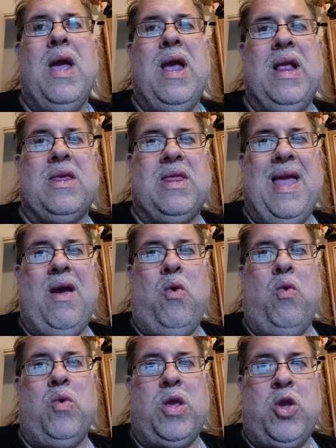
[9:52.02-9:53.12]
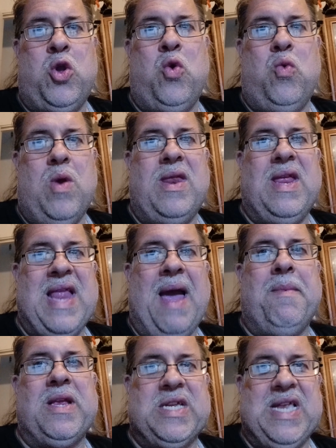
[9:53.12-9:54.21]
It's now any
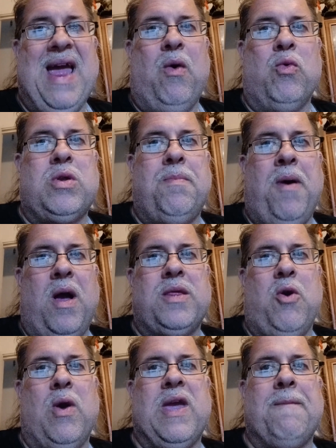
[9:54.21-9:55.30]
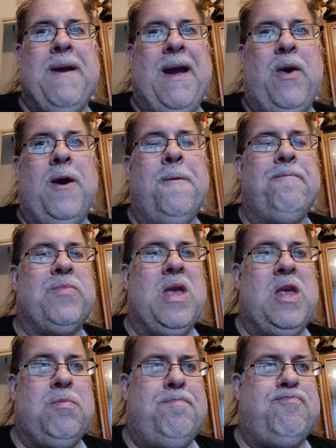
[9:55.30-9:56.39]
damage dealt by a psychic power
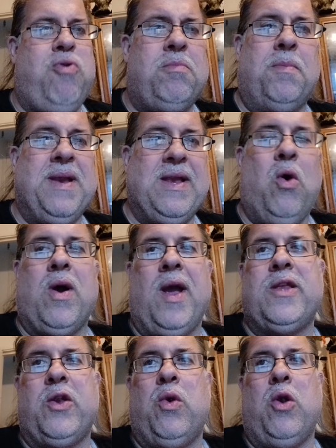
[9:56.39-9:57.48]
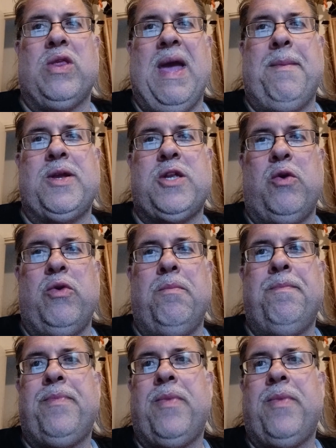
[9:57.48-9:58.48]
is probably not going to do a lot of damage to them.